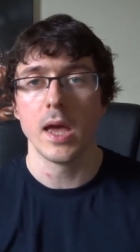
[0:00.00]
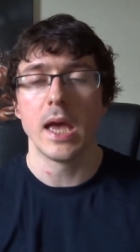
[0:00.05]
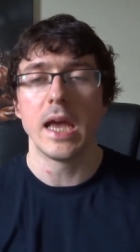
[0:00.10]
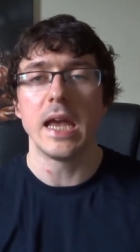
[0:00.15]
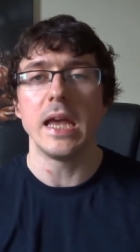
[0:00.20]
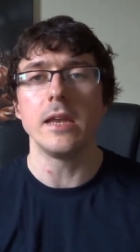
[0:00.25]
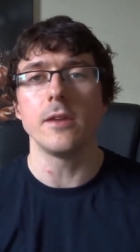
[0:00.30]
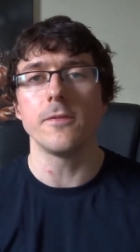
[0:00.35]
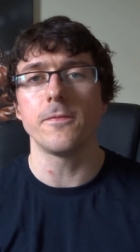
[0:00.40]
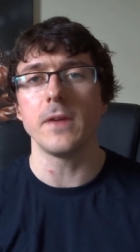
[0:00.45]

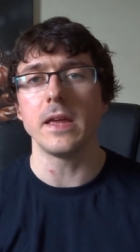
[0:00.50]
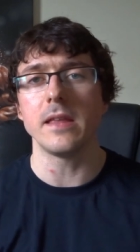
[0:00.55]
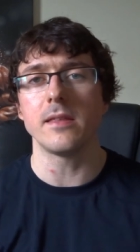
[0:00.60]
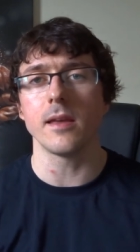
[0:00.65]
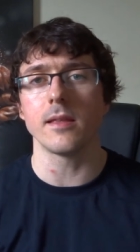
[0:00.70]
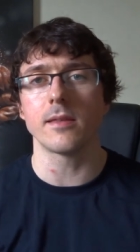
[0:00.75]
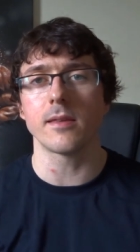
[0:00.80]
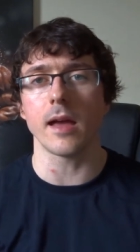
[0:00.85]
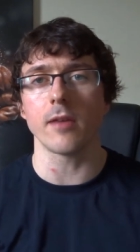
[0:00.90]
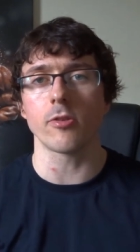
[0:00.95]
He
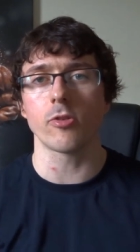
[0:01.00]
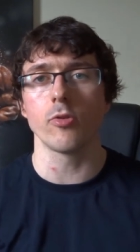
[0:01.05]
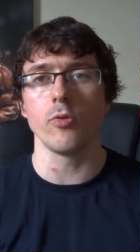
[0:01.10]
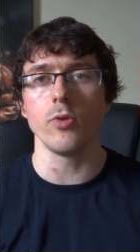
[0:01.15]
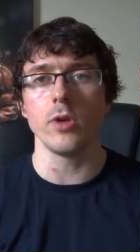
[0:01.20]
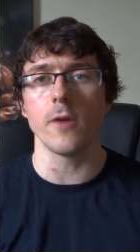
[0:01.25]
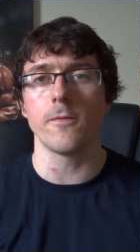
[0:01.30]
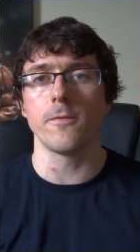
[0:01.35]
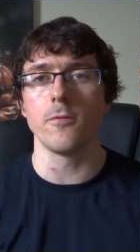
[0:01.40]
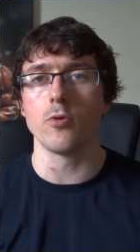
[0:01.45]
defeated
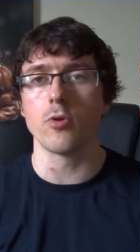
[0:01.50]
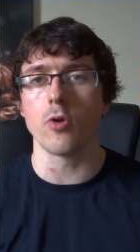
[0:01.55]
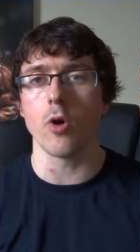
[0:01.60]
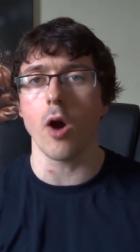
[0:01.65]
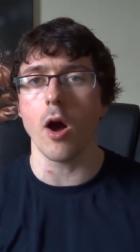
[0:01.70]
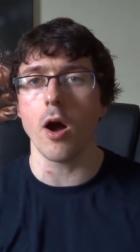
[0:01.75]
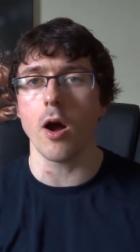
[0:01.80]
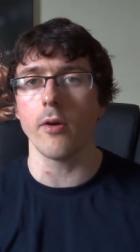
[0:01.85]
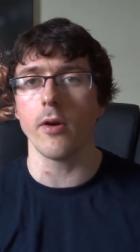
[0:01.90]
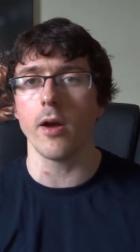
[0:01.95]
Tatsuya
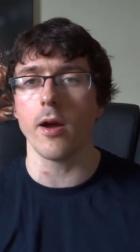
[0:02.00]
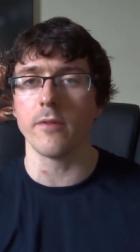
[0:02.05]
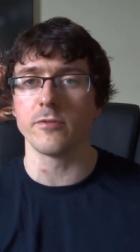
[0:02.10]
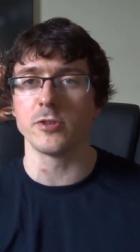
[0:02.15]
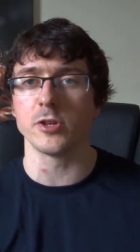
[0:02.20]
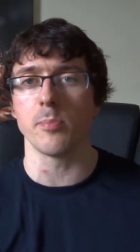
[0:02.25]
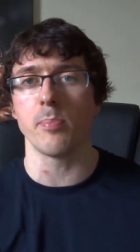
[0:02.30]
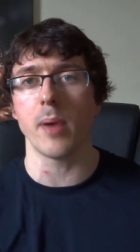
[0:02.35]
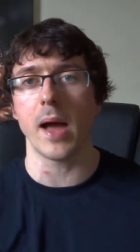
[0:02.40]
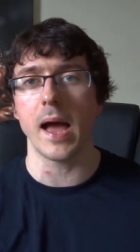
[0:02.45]
Fukuhara of
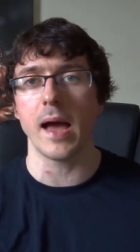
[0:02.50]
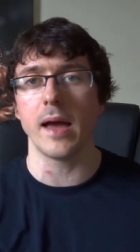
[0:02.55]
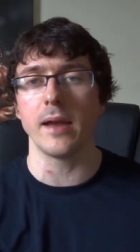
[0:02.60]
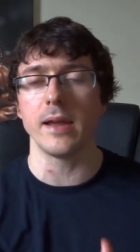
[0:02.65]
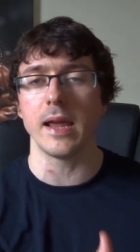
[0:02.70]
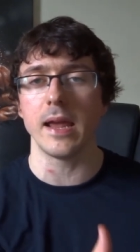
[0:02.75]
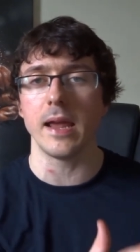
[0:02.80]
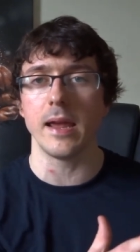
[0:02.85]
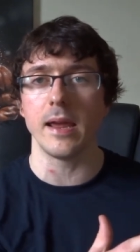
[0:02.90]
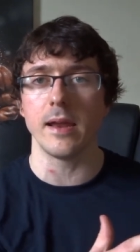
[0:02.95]
Japan
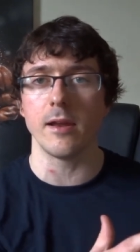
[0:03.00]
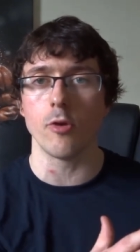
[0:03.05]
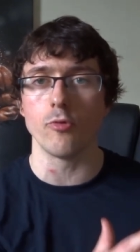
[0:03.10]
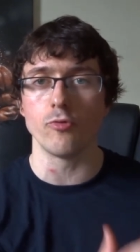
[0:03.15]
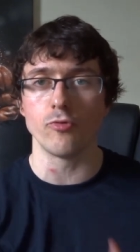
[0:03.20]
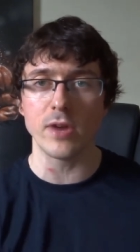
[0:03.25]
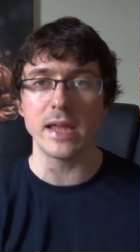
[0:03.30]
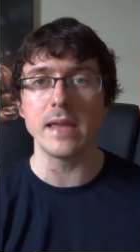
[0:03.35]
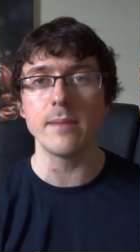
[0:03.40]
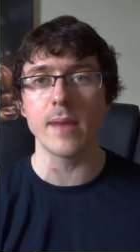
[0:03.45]
in a
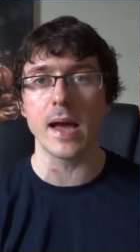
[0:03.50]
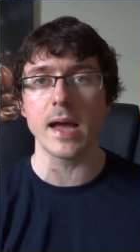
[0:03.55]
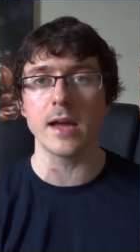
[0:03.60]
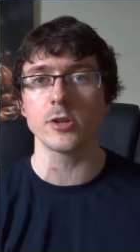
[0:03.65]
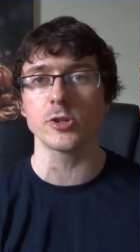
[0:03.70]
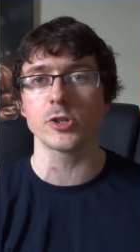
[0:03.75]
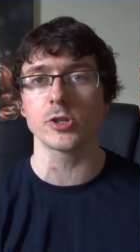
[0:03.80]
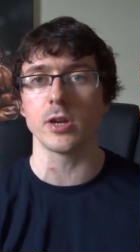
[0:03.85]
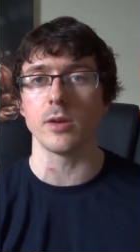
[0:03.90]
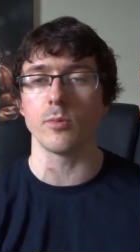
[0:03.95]

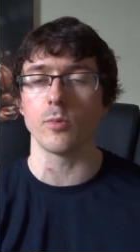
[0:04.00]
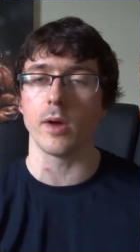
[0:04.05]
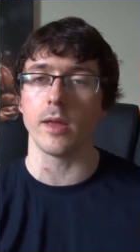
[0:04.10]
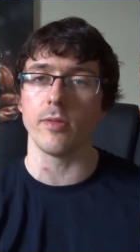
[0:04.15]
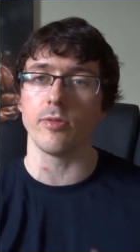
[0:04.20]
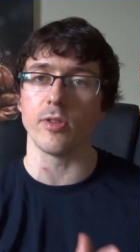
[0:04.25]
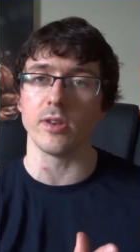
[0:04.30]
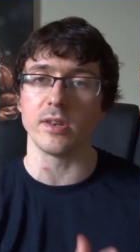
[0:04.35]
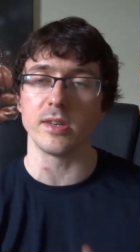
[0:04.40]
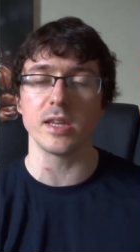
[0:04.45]
rematch. It
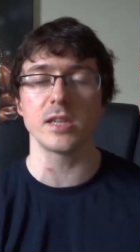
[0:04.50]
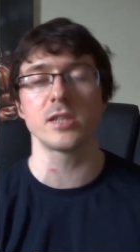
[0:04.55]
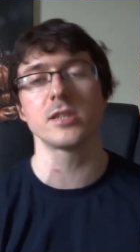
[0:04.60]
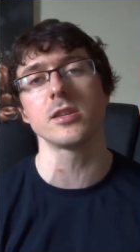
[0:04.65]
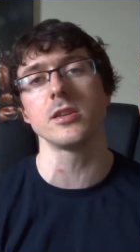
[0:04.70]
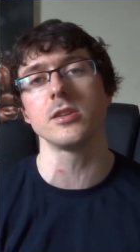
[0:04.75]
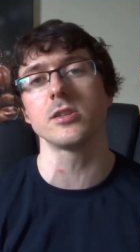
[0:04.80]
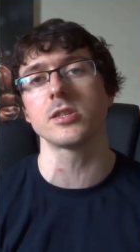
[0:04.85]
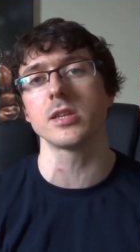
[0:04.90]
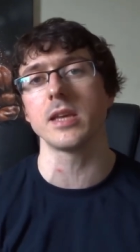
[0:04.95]
went the
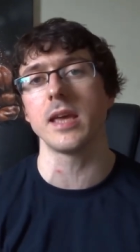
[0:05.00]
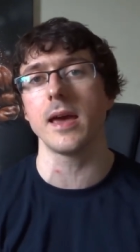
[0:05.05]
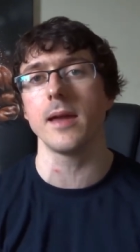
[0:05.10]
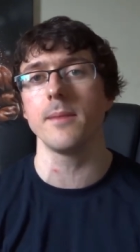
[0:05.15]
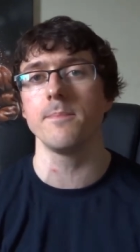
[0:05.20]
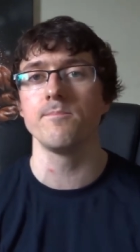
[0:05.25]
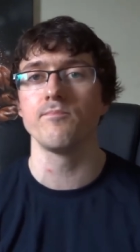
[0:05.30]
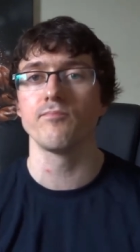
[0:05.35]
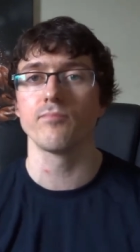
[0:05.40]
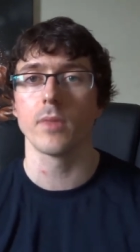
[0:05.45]
distance
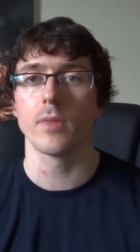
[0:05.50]
again.